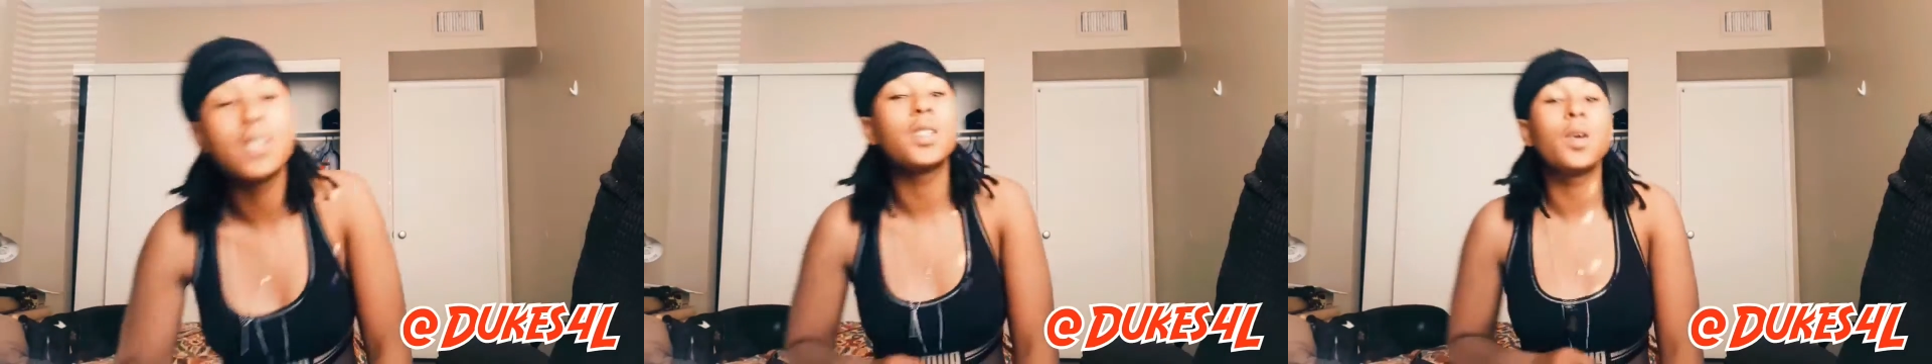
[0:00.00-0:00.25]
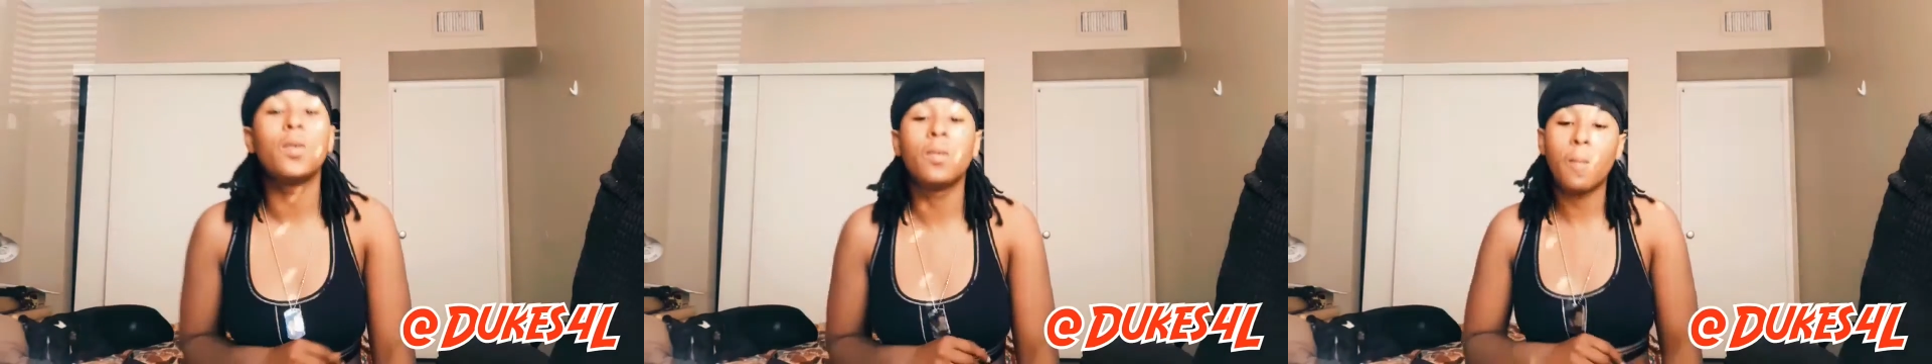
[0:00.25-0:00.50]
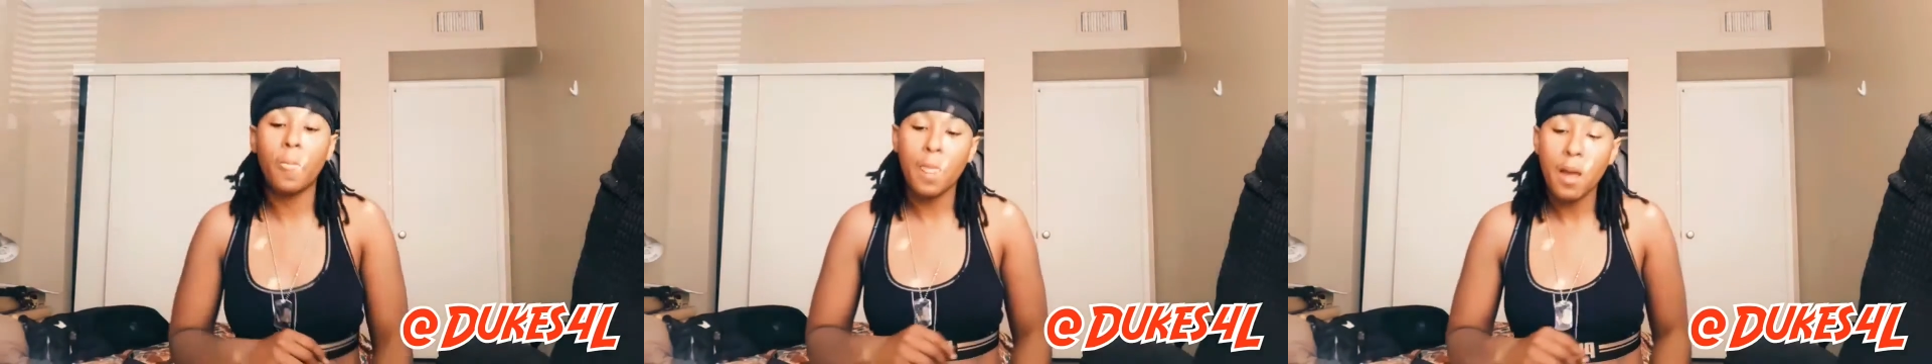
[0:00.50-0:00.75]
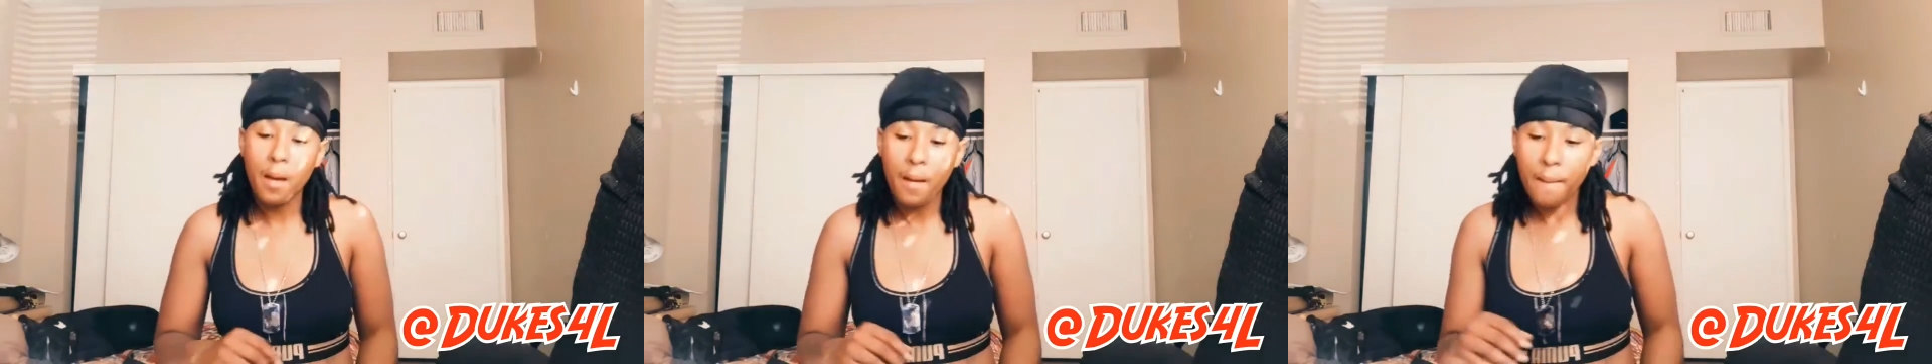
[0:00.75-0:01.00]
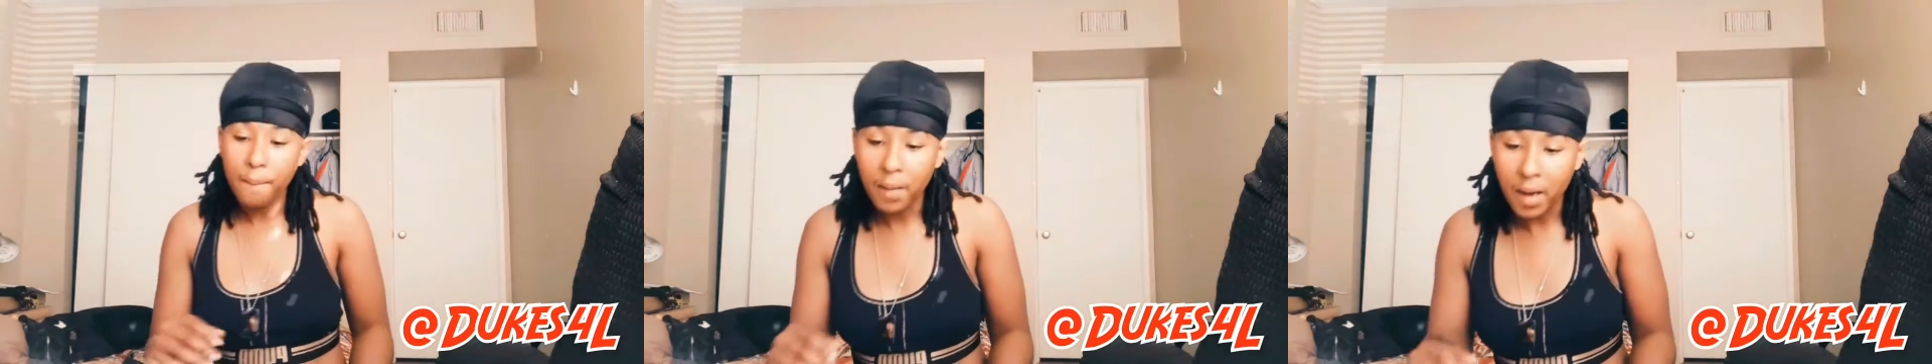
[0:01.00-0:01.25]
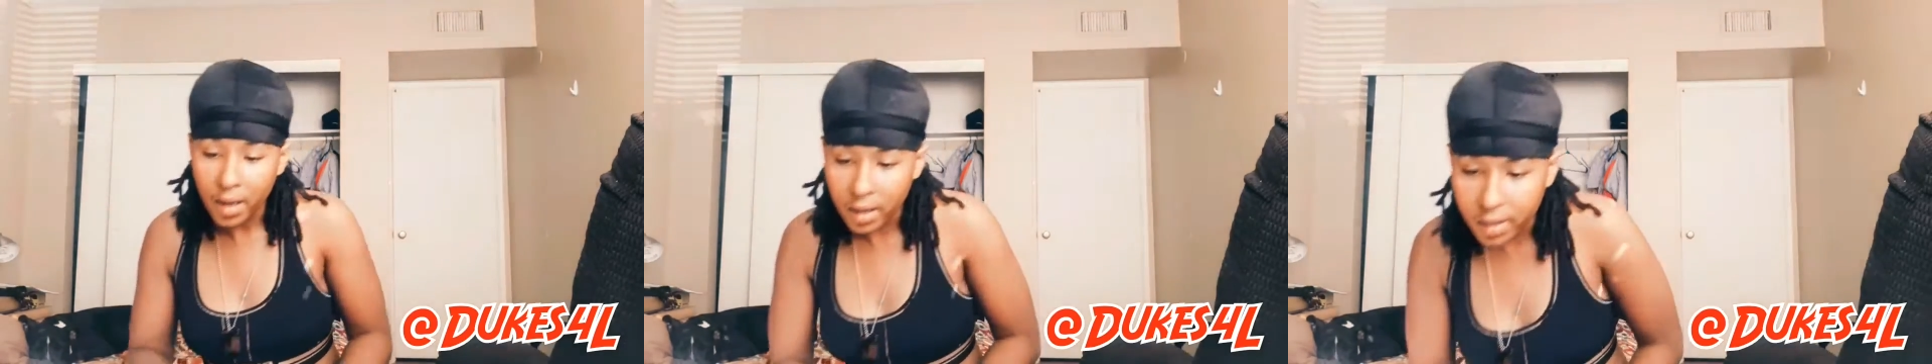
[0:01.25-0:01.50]
So,
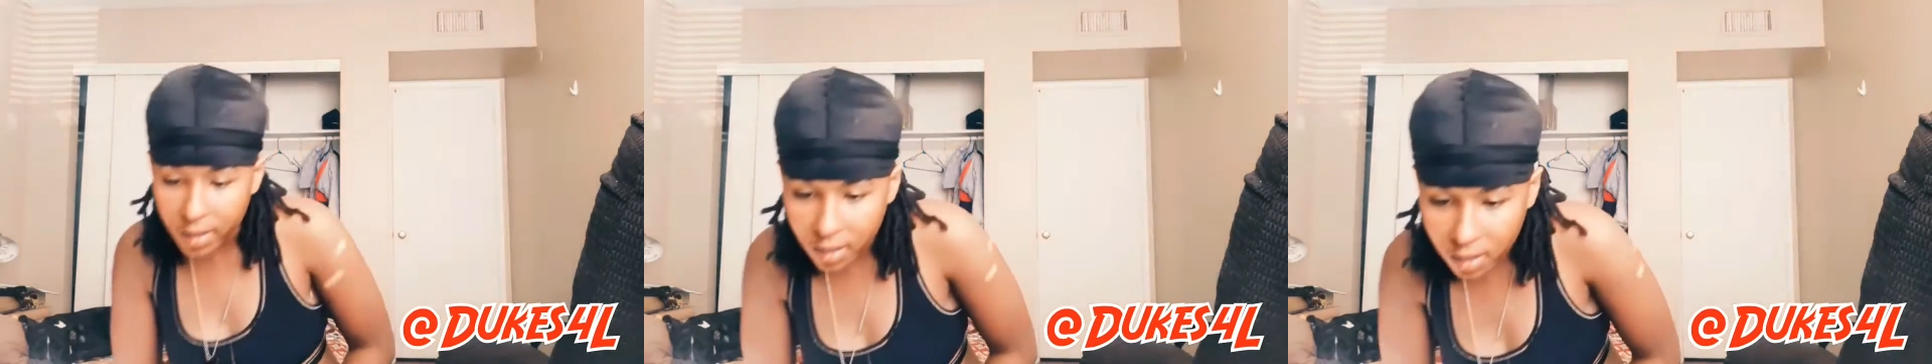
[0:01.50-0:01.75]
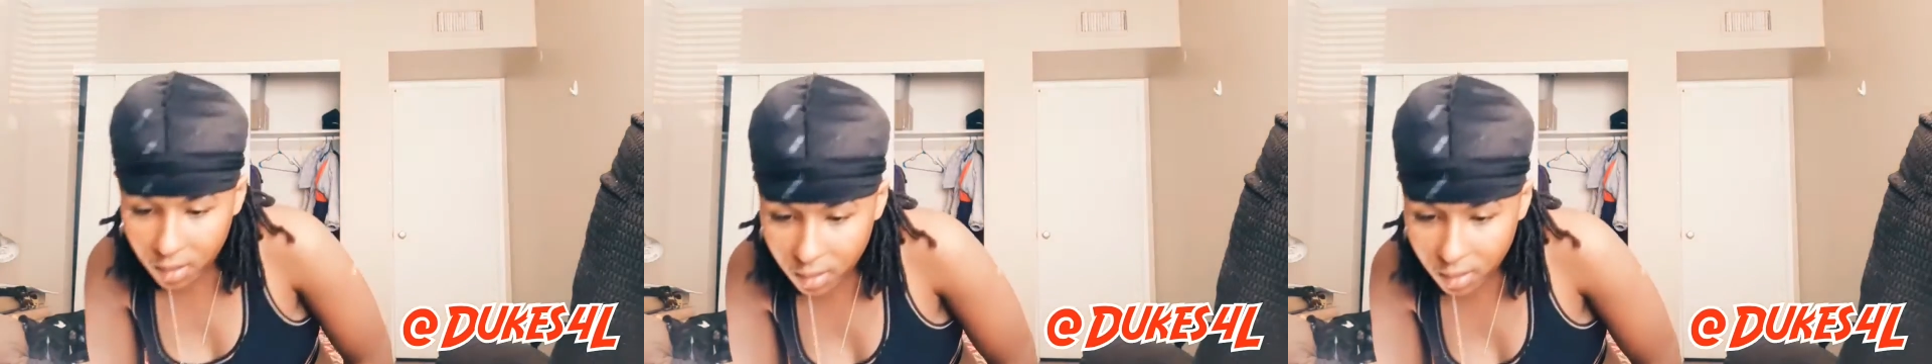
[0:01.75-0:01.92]
am I